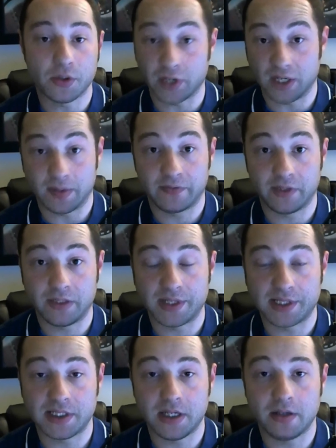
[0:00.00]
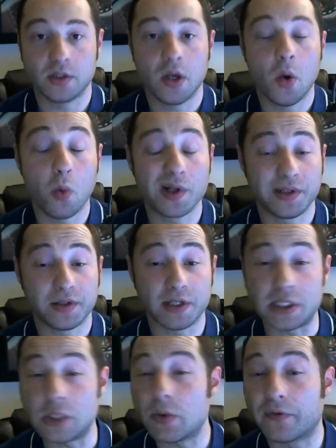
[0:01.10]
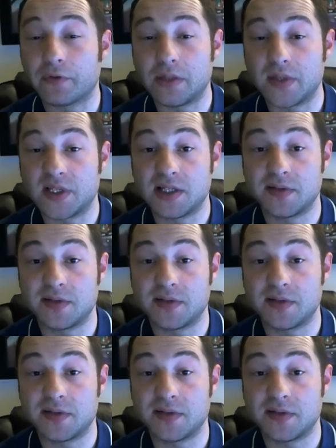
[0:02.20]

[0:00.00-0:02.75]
great about Freedom of the Seas, what's there to do on Freedom of the Seas,